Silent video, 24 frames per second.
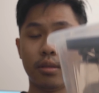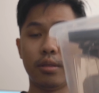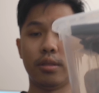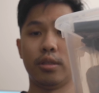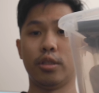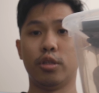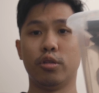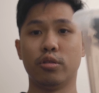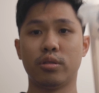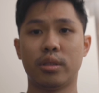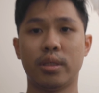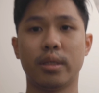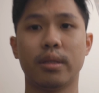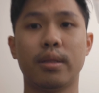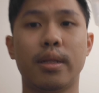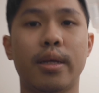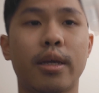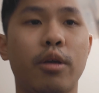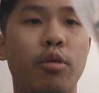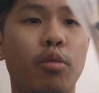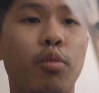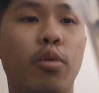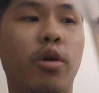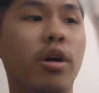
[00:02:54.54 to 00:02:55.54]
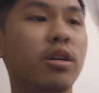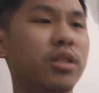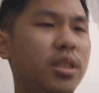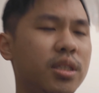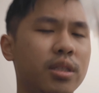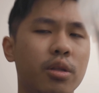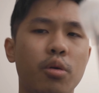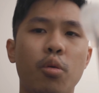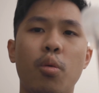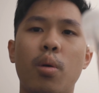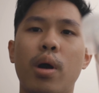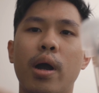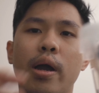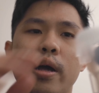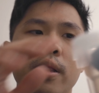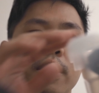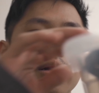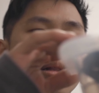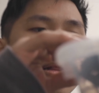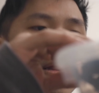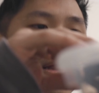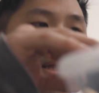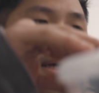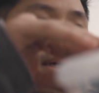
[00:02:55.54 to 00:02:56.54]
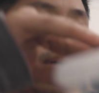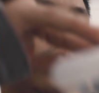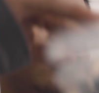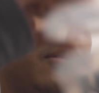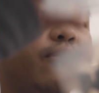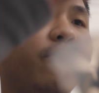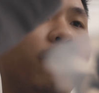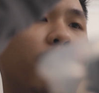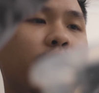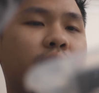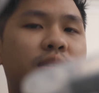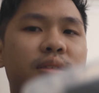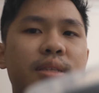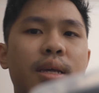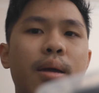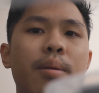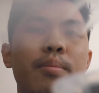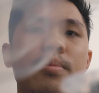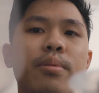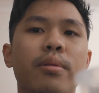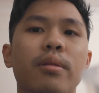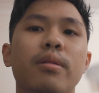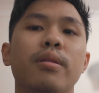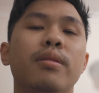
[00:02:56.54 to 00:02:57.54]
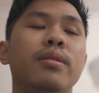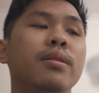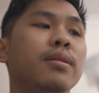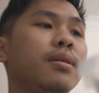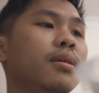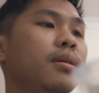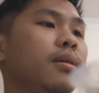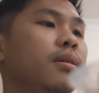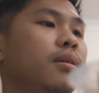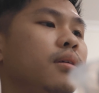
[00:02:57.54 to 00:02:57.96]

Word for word: use it like once in a while. Like, for example,